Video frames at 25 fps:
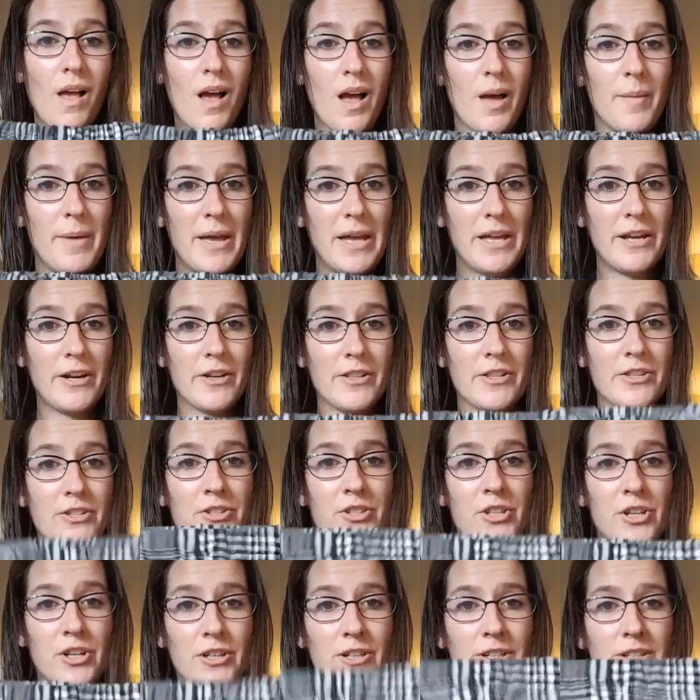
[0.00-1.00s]
I made her the
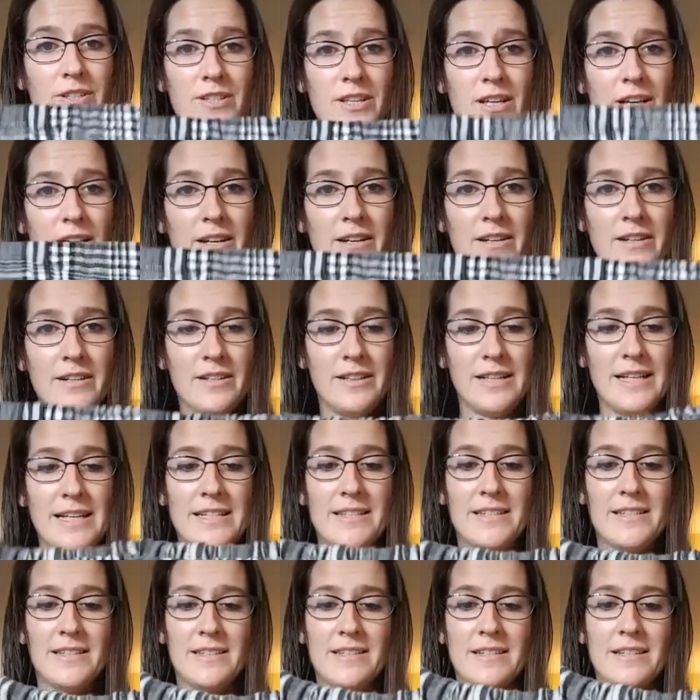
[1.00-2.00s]
skirt. It's got an
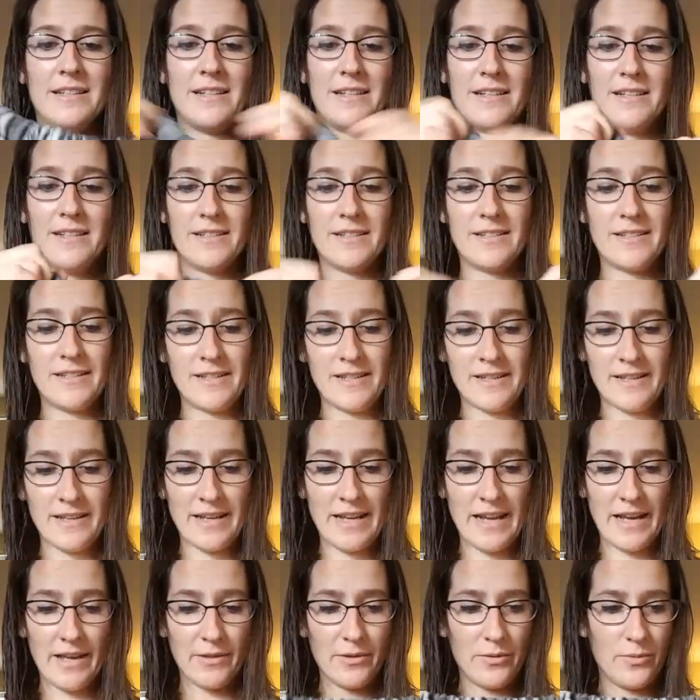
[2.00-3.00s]
elasticized
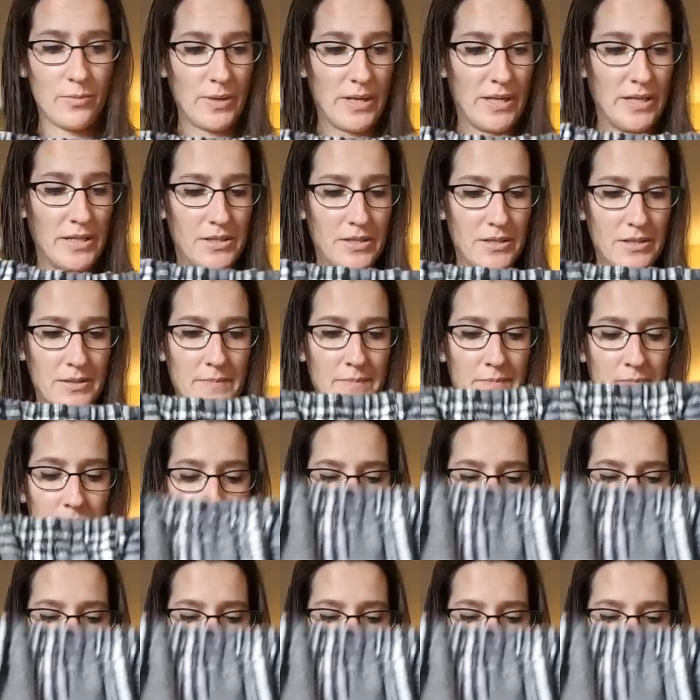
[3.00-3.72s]
gathered waist,